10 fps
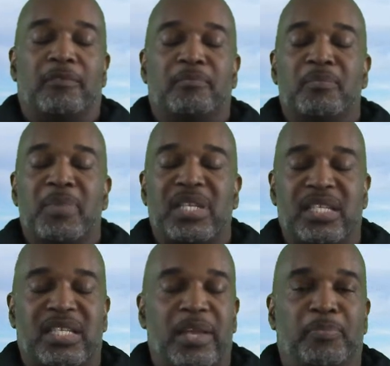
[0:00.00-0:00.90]

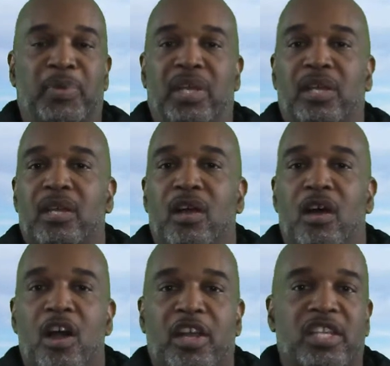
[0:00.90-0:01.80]
Mississippi,
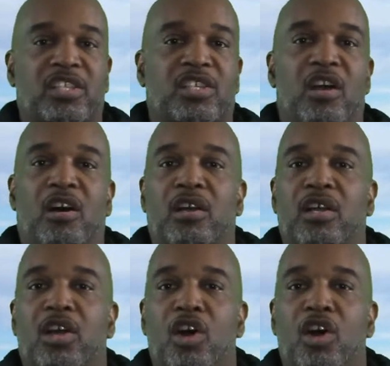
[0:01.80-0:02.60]
Arkansas,